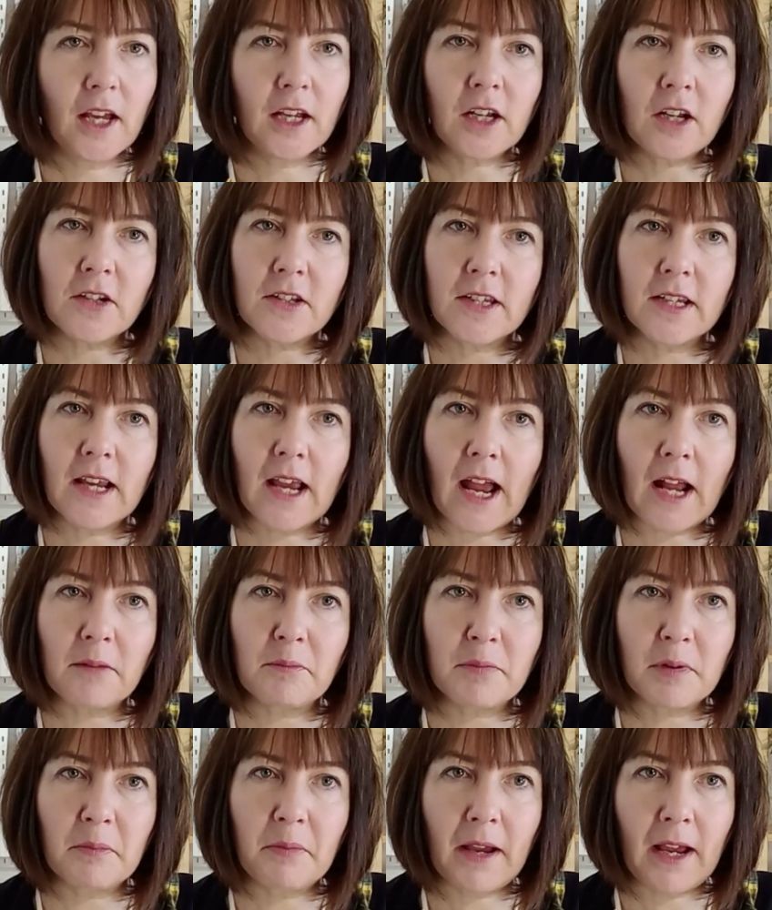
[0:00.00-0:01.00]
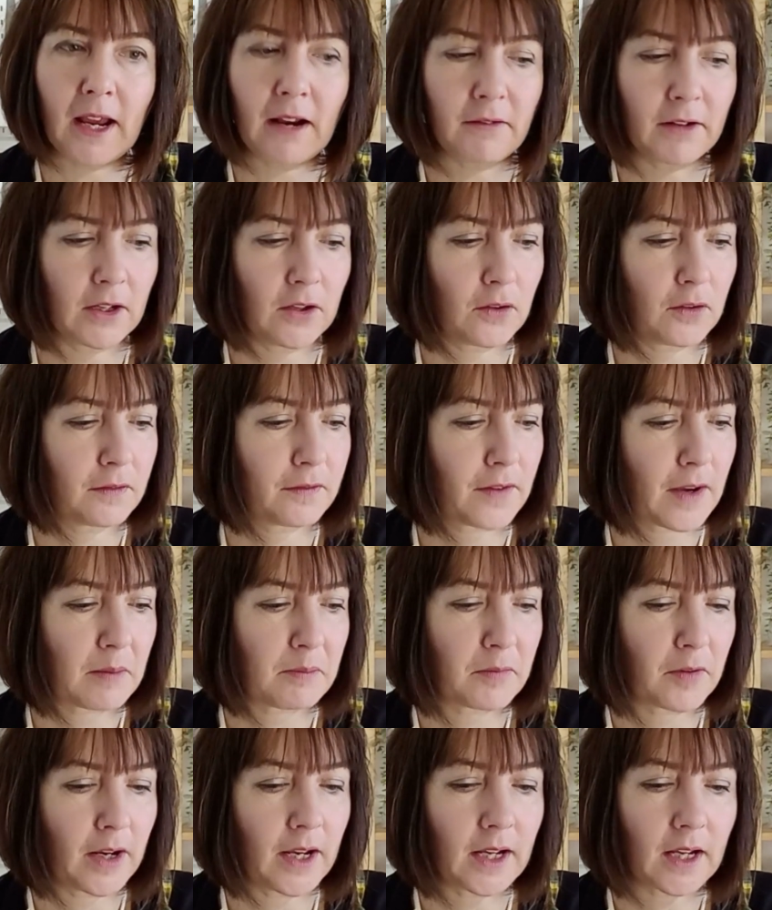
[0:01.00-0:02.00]
cutting and preparing your
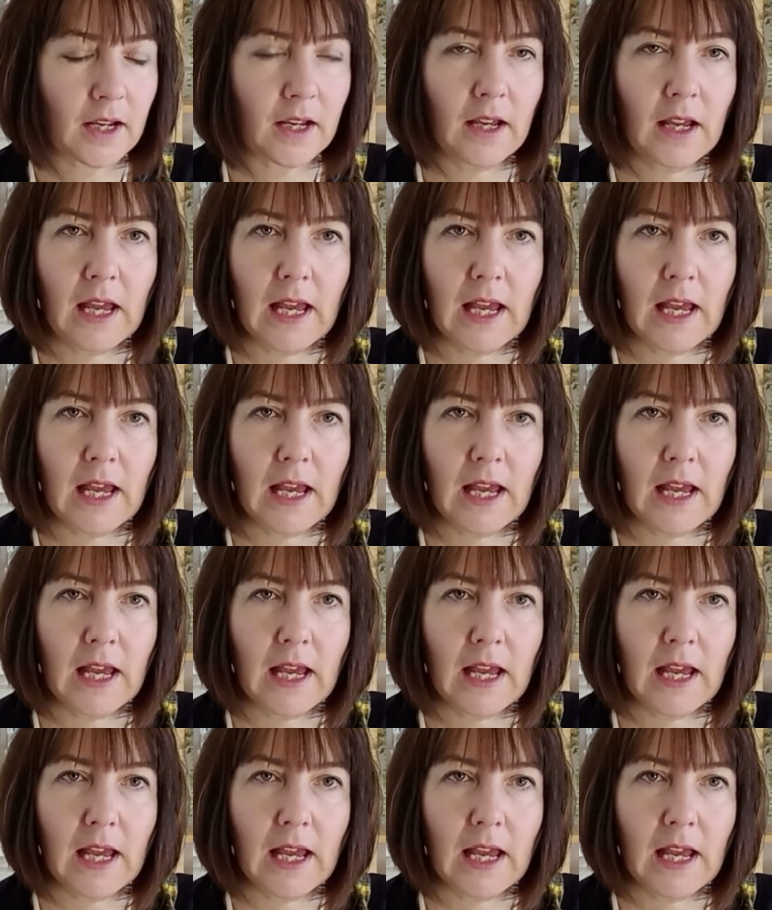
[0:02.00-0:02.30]
fabric,